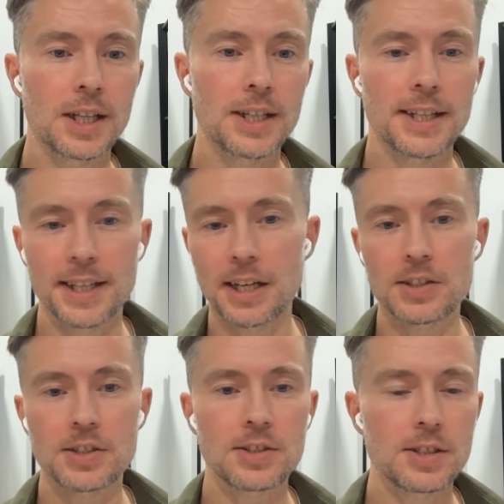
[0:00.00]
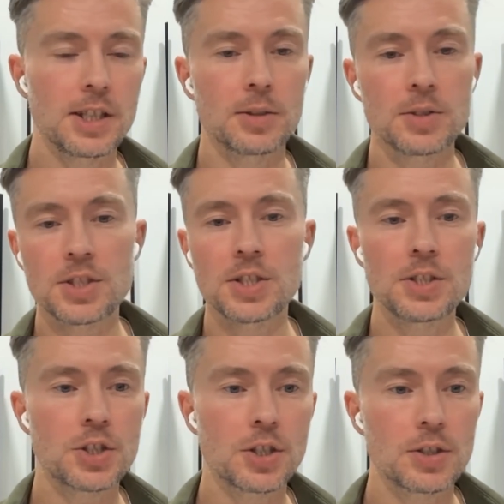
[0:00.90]
And then they got,
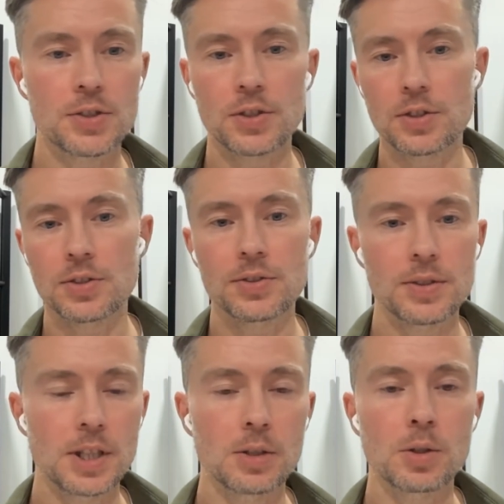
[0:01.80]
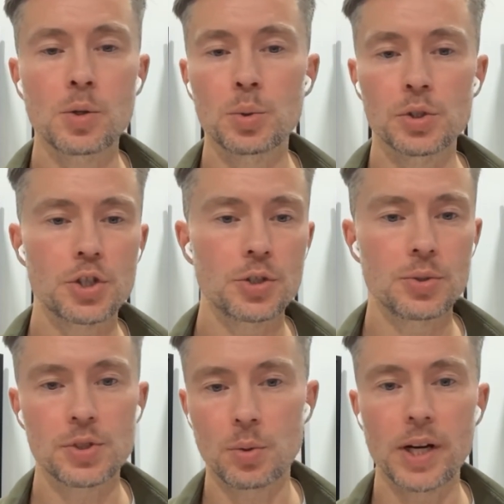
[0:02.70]
t-shirts or, cool
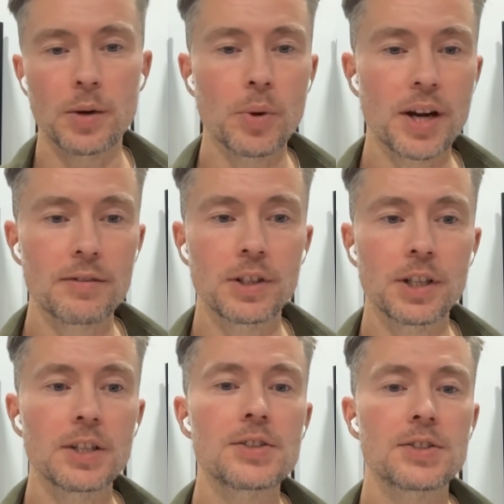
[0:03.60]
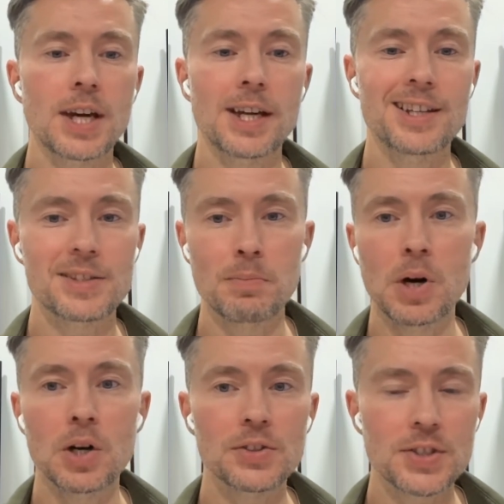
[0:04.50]
shoes or whatever it is. It's kind of this
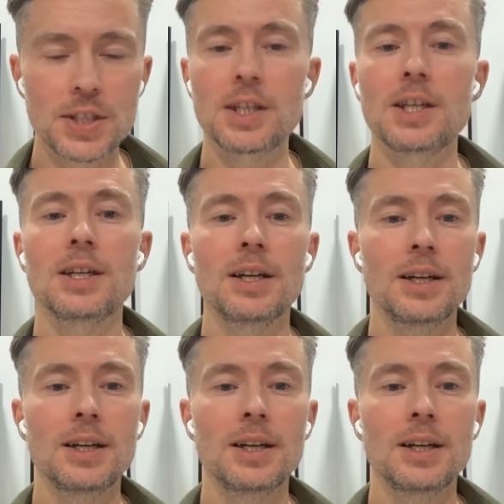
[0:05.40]
multi